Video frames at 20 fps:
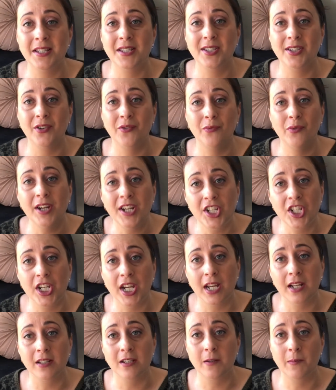So reach
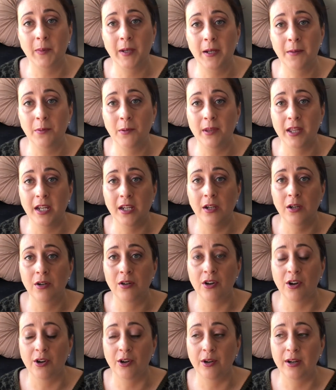out to people that you
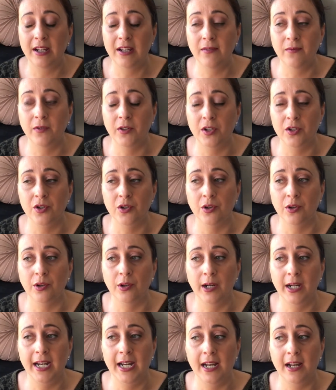know in
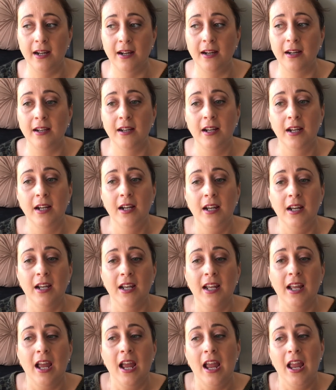Victoria.
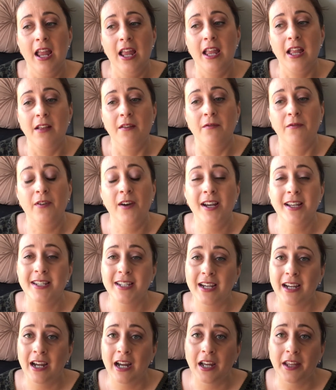Find
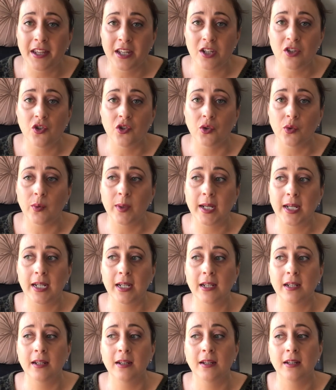out how they're
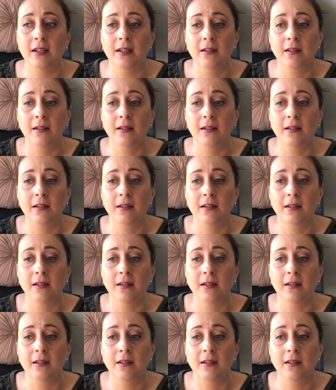doing.